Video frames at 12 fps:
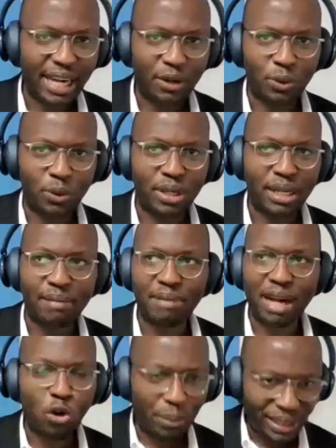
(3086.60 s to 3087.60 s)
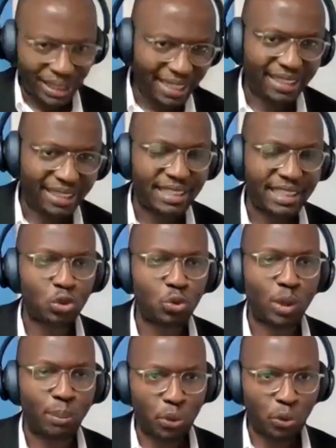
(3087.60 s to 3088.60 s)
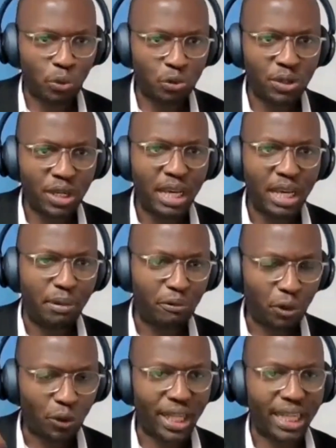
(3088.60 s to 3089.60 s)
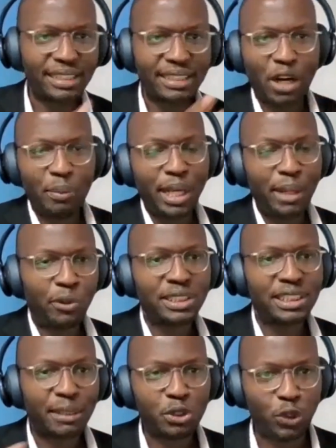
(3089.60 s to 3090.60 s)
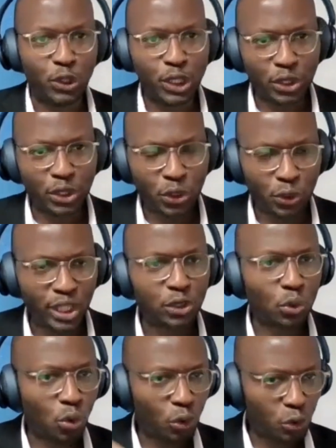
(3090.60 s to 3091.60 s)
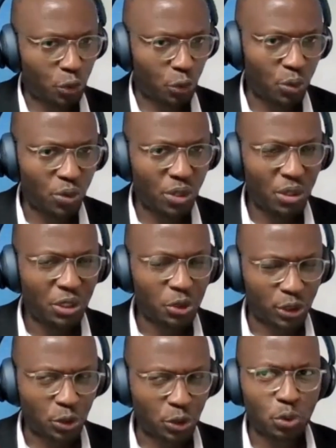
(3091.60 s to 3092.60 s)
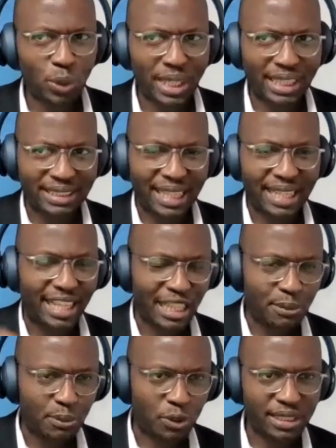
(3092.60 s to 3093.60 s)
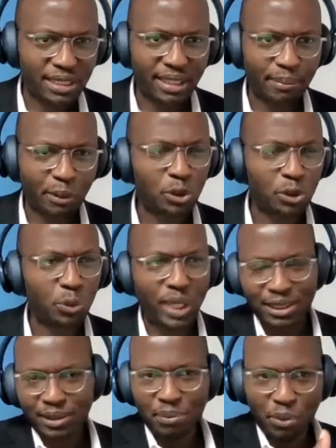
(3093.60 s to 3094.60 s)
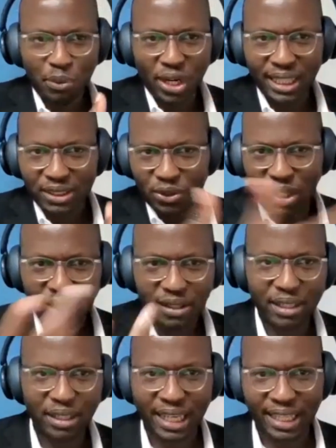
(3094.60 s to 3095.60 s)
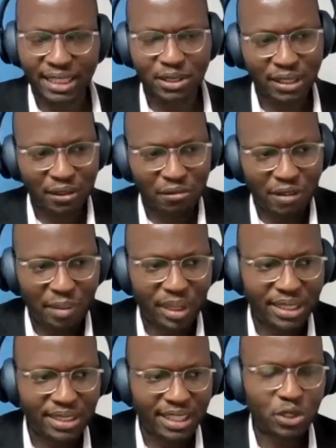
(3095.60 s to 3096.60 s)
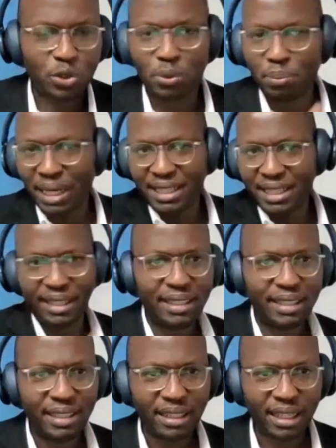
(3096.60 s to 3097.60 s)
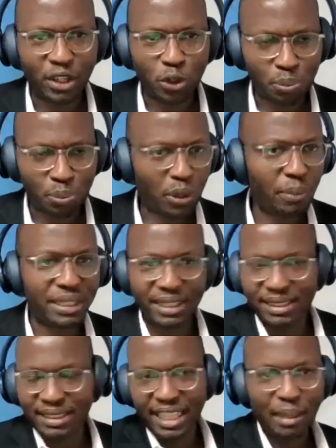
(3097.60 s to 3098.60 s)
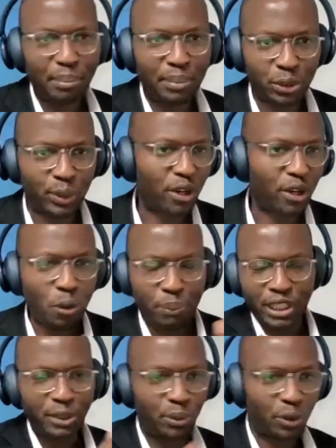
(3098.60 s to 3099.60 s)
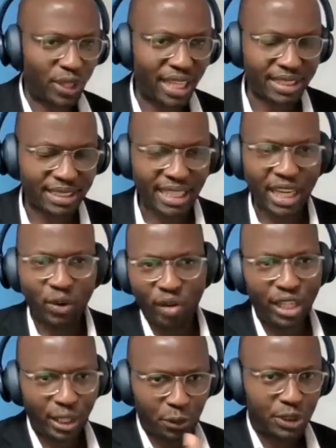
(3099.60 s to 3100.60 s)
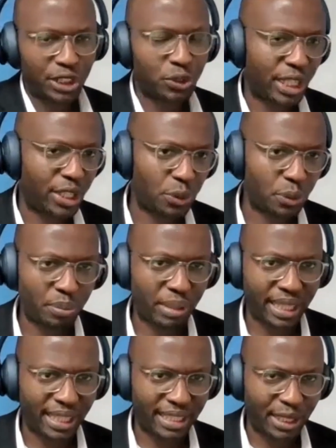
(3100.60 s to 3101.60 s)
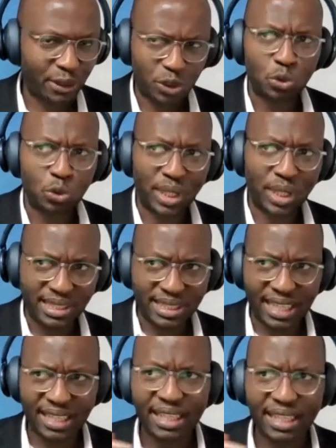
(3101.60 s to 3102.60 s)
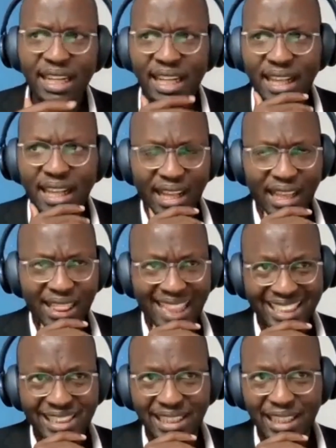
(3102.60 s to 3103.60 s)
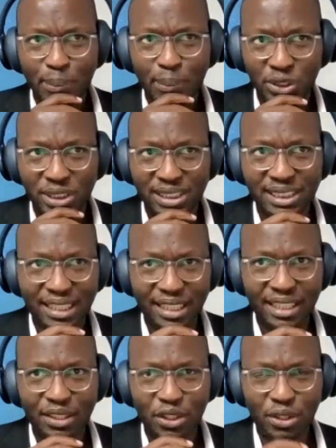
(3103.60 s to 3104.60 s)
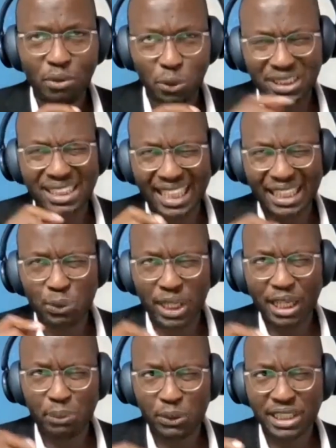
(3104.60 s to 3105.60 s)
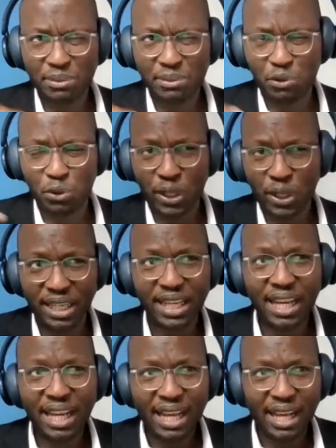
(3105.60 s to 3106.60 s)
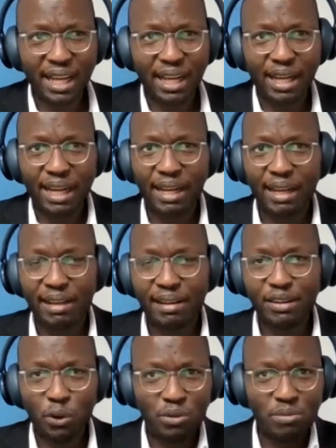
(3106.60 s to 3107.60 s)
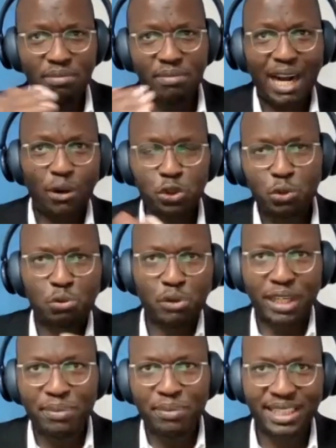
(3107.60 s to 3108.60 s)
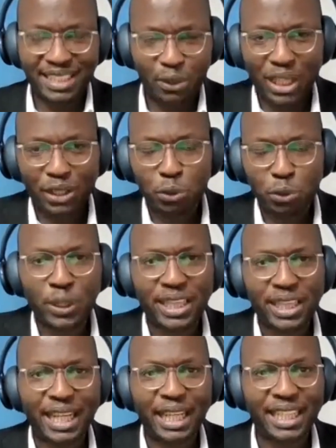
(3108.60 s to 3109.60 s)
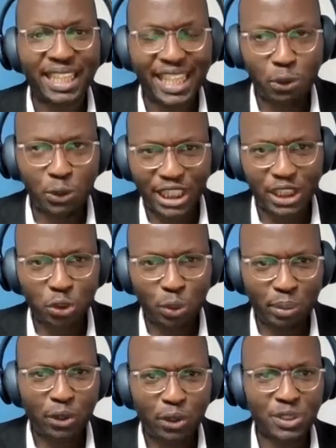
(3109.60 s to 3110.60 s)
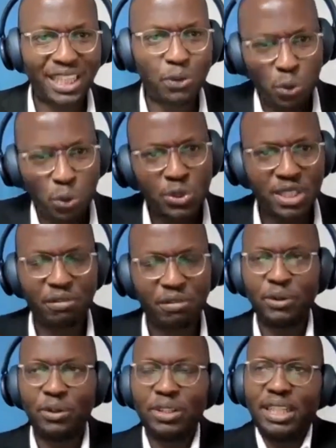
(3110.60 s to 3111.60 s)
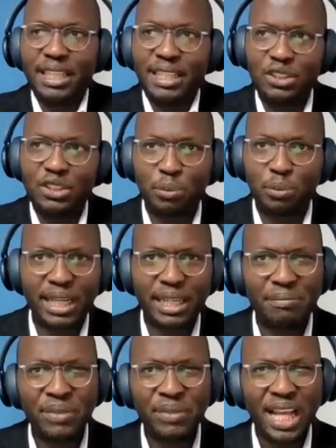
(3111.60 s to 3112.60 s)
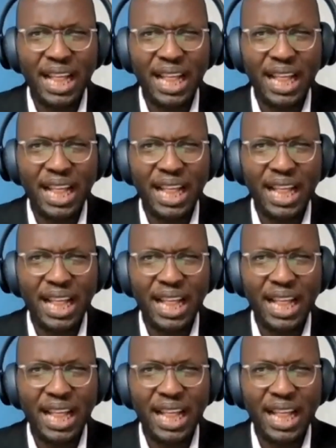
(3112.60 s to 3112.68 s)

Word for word: I don't know a, a, committee that sits to approve? Before that, how many more steps do you, do you need to go through? So it's good to understand that process uh, because with a smaller, so like uh, I guess a uh, farm in this case or partner, uh, you probably just end up meeting with the core principal on the other side you have a negotiation and you pay that down. So it's good to understand uh, that uh, process and because that will help in terms of knowing, uh, you know, how to frame things and at what point the, ne- the negotiation will be closed and who's the final uh, decision maker.